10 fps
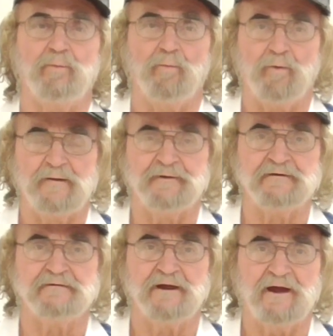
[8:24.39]

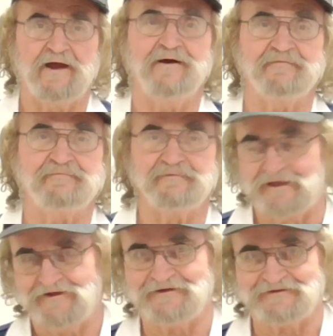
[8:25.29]
women have
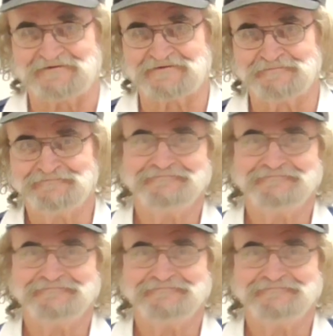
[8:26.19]
legs.